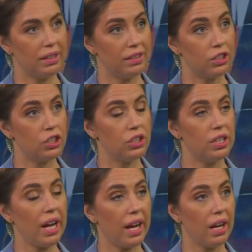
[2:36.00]
is
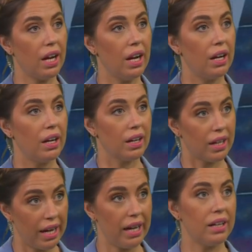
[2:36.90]
today,
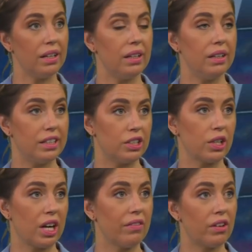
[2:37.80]
can it
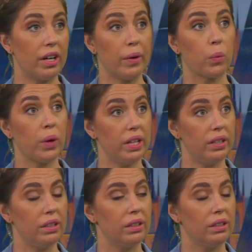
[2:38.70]
recover, and when